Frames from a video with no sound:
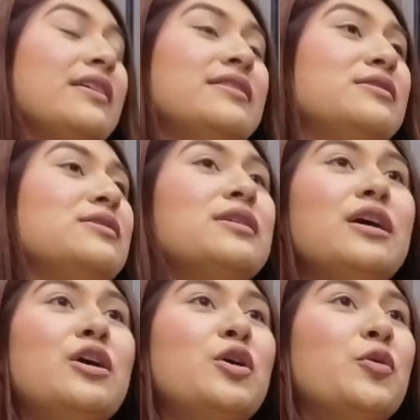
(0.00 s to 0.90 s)
And
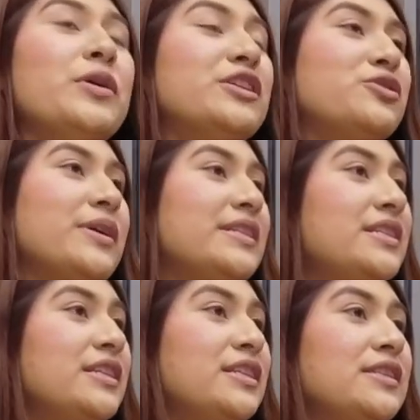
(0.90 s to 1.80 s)
we issue
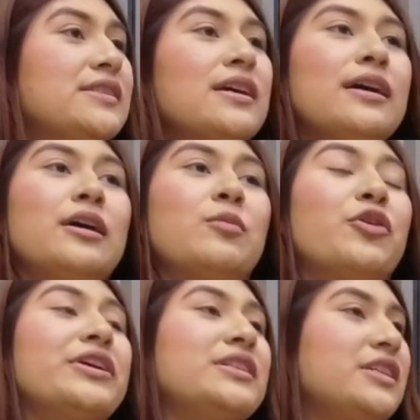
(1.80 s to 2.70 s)
IDs,
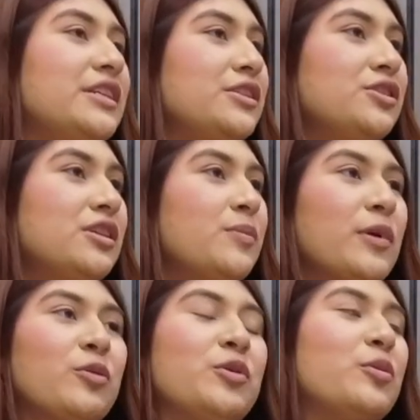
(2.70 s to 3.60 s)
orientation,
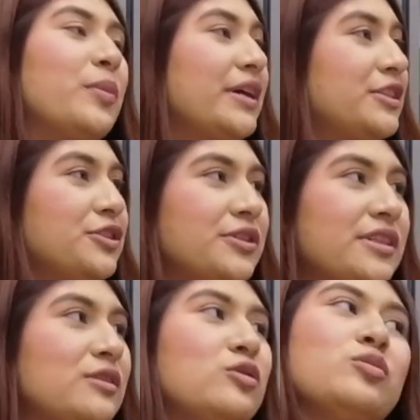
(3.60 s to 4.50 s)
Palomino
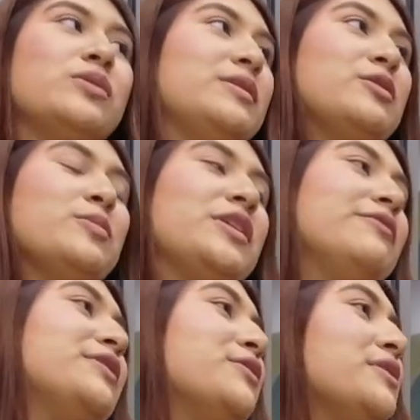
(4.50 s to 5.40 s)
Pantry, so many
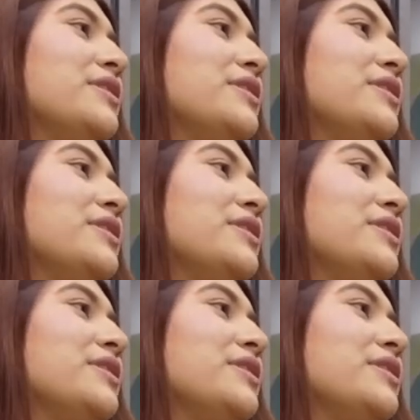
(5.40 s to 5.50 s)
resources.